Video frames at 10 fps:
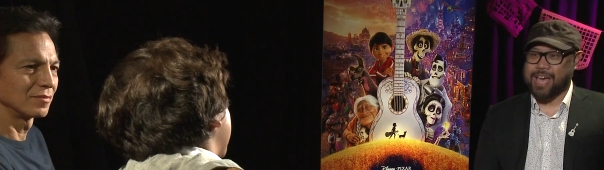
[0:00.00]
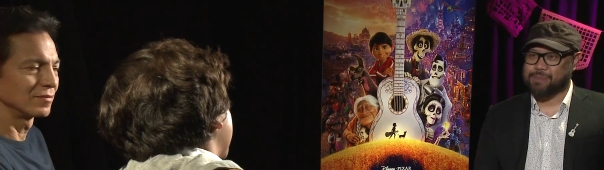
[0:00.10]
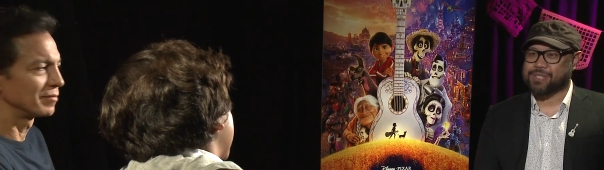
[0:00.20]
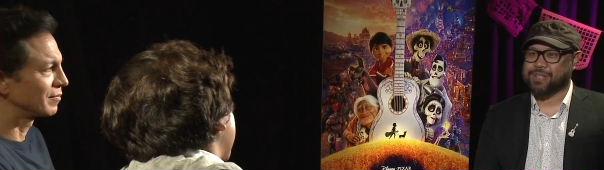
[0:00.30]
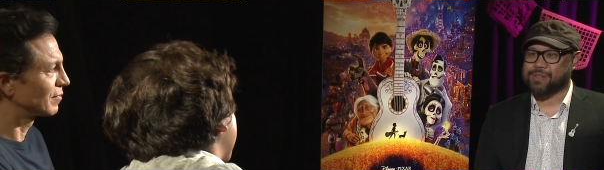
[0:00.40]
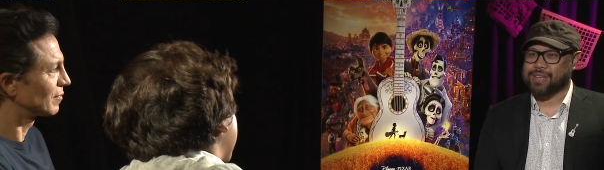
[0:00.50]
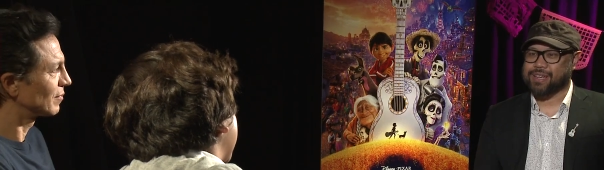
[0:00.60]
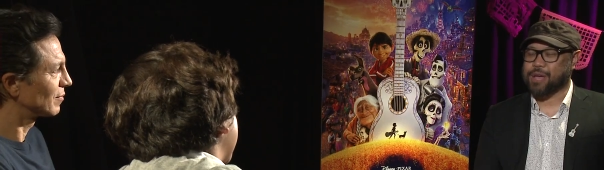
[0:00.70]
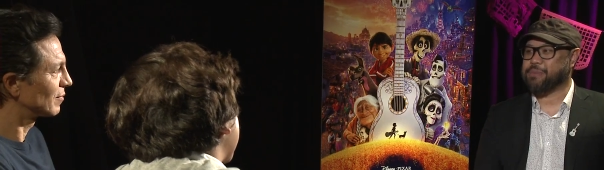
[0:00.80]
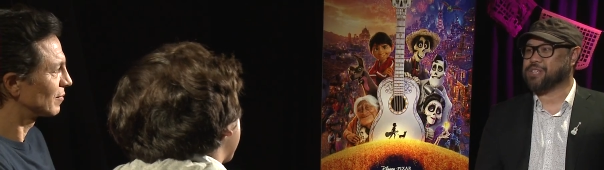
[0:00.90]

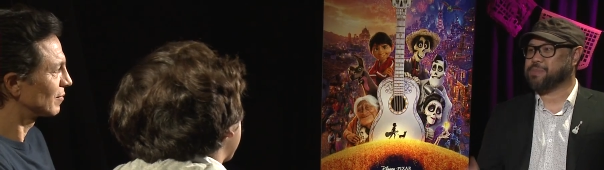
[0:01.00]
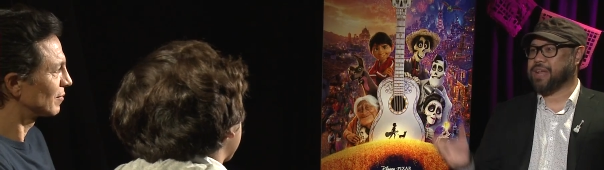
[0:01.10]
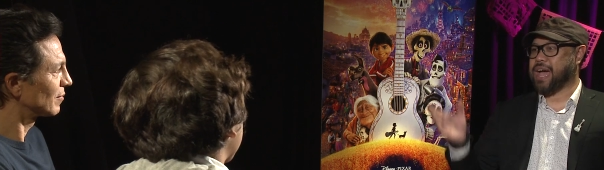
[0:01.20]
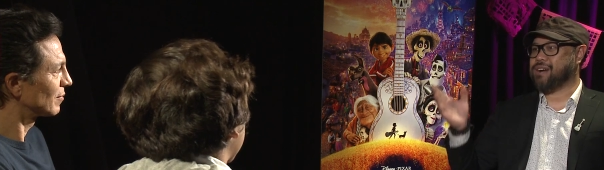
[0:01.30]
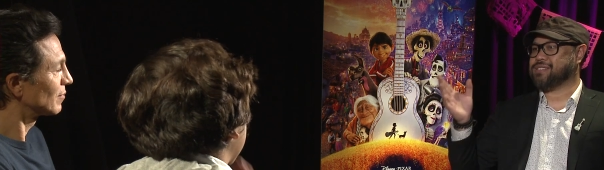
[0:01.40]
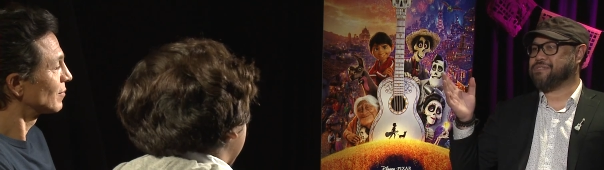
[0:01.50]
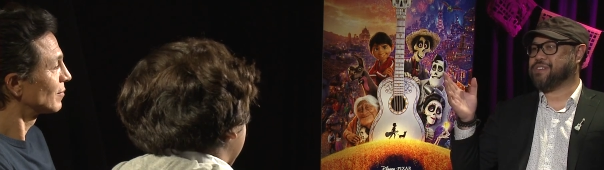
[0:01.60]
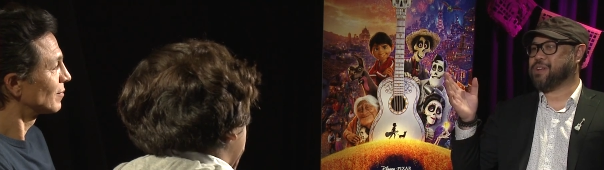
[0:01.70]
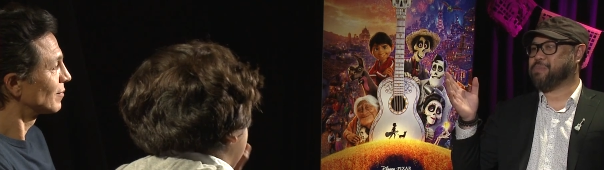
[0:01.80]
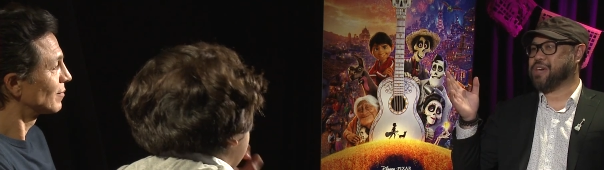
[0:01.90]
Speaker 1: Absolutely. Now, Benjamin, how does it
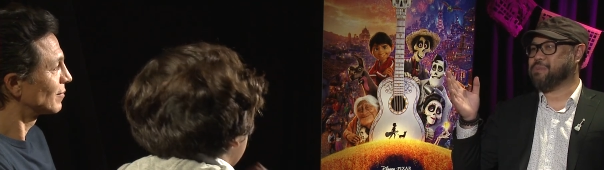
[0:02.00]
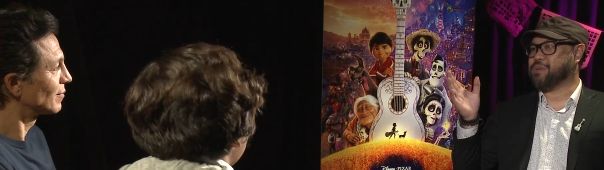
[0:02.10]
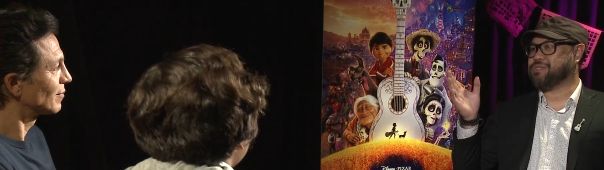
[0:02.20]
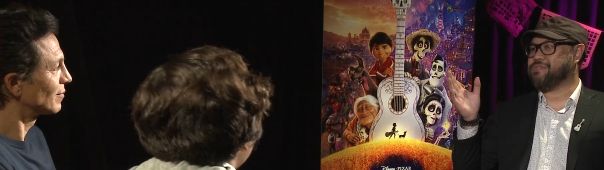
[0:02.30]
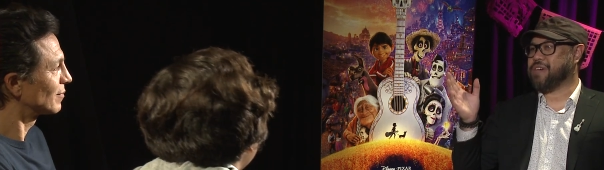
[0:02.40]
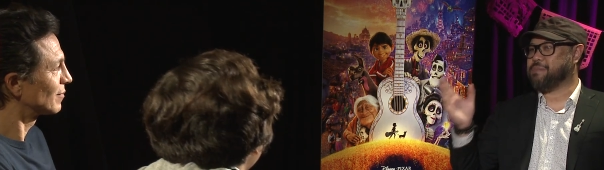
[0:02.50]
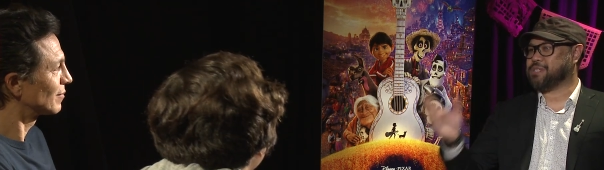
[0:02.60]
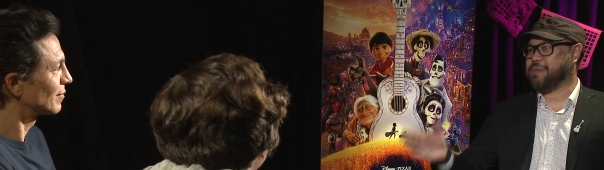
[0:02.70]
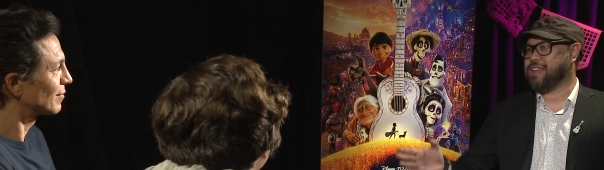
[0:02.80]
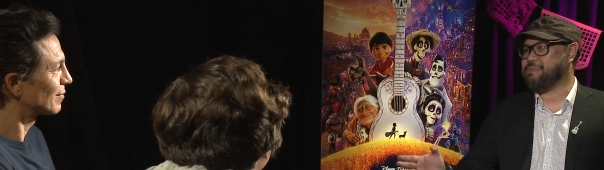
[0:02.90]
feel to play the most
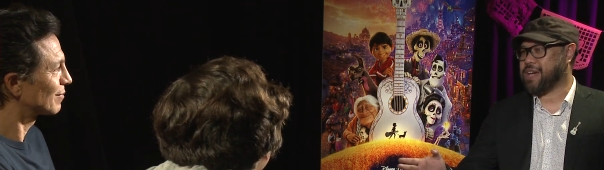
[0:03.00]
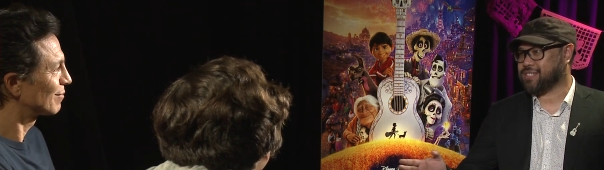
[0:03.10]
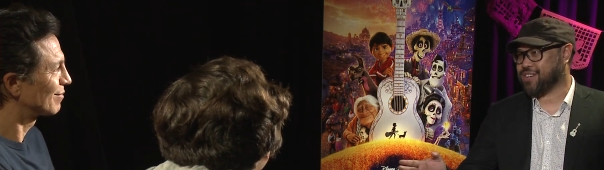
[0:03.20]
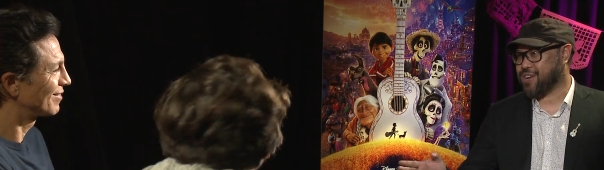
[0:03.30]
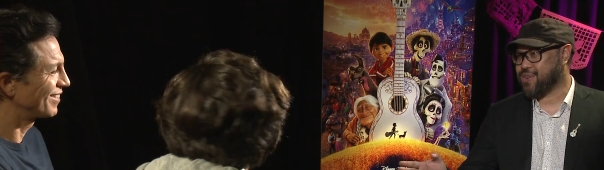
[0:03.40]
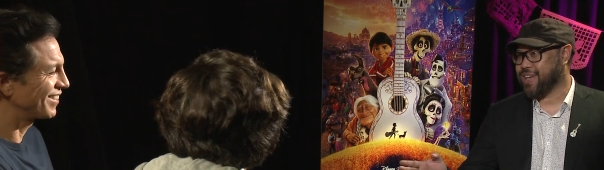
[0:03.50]
famous man in Mexico?